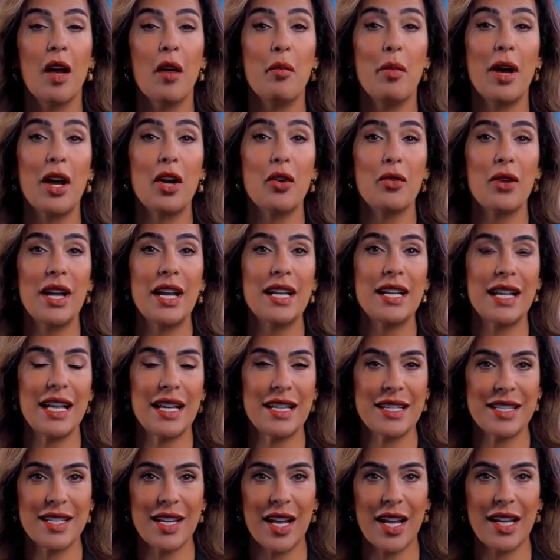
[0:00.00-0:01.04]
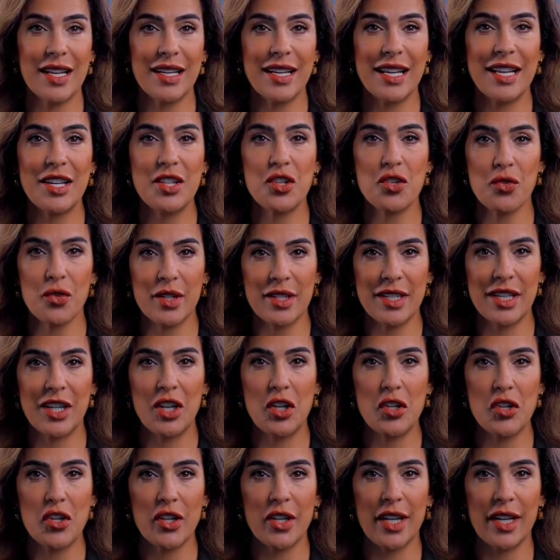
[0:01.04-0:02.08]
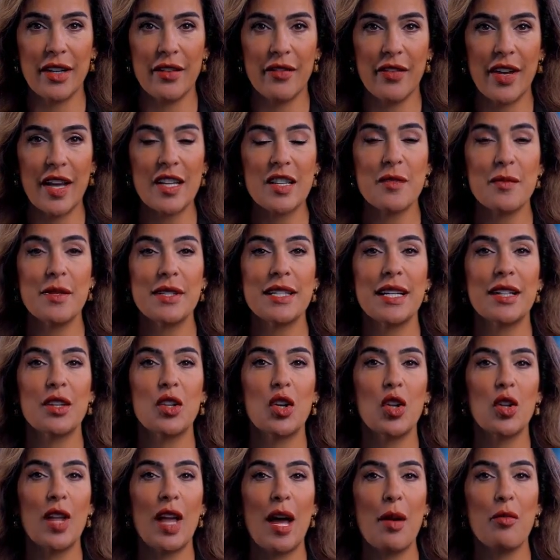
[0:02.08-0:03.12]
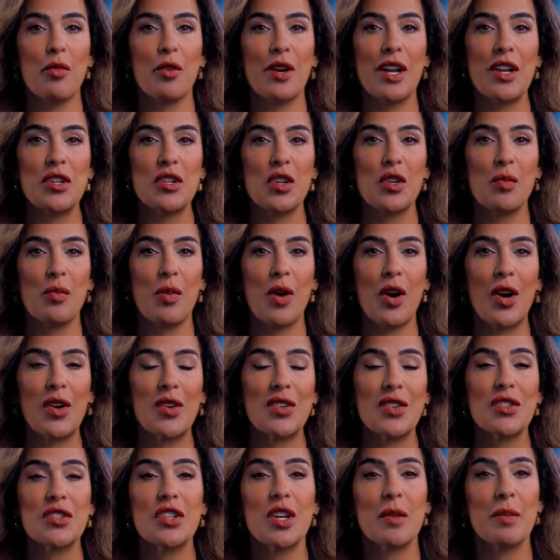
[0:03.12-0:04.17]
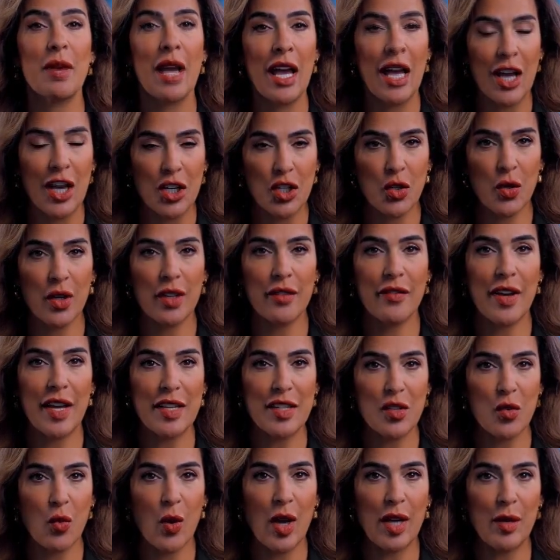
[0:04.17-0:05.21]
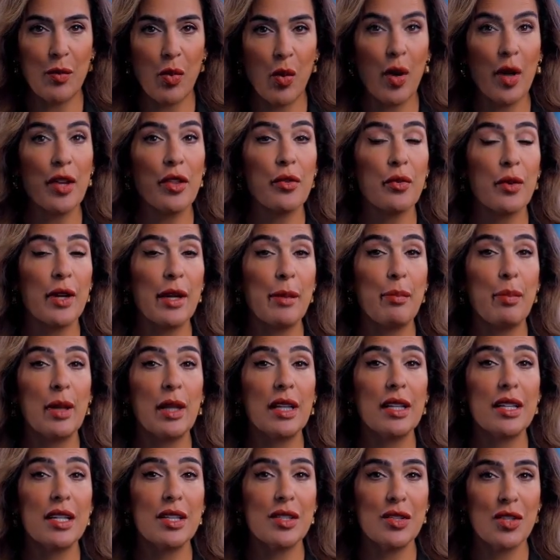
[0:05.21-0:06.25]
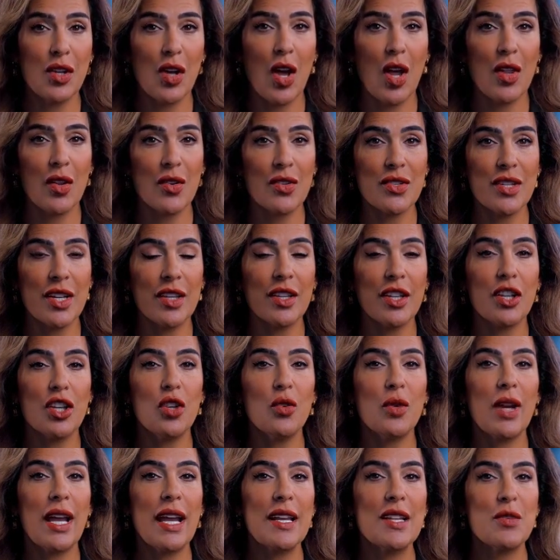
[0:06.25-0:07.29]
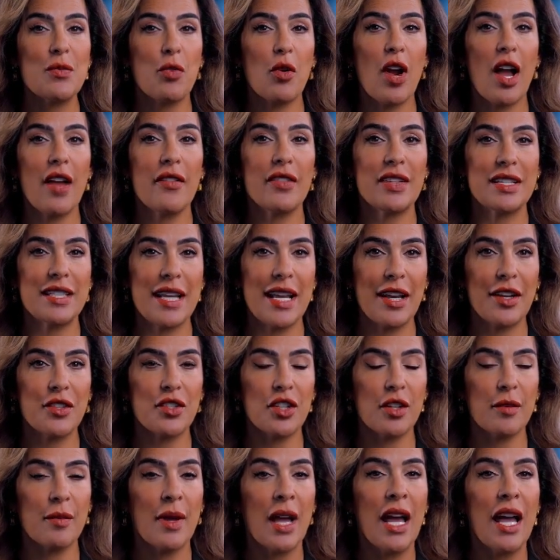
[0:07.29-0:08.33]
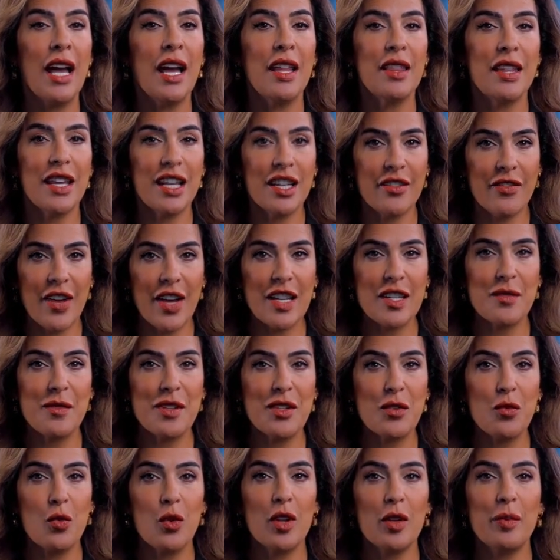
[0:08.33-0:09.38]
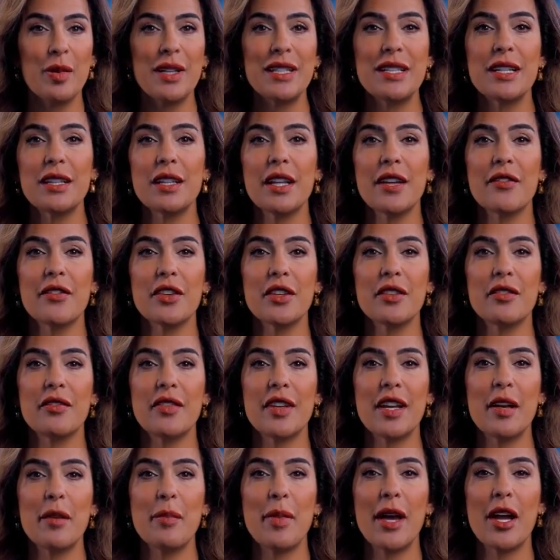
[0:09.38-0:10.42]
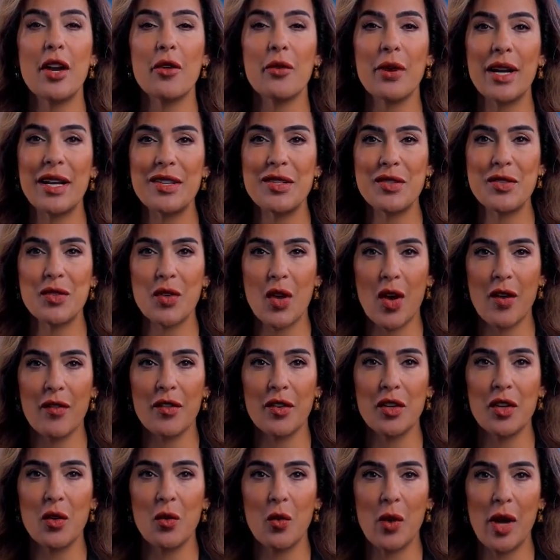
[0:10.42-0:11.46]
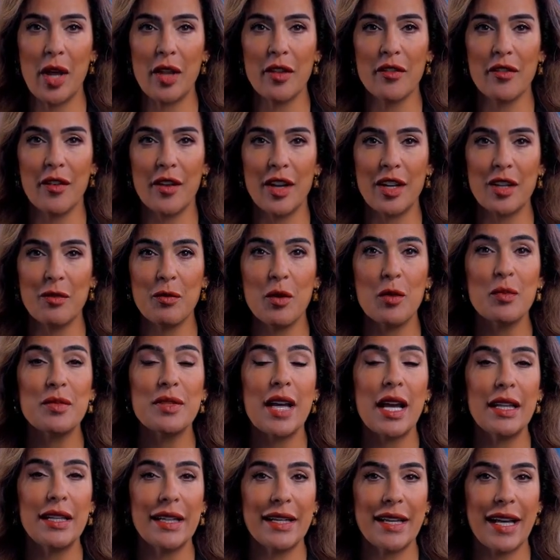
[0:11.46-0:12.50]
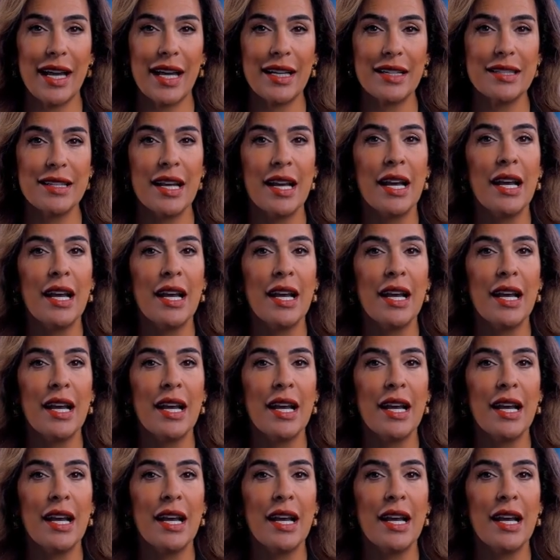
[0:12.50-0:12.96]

Bahrain has signed a strategic investment and collaboration partnership to invest $1.3 billion in the UK's private sector. The investment will be delivered via Bahrain's sovereign wealth fund, Mumtalakat,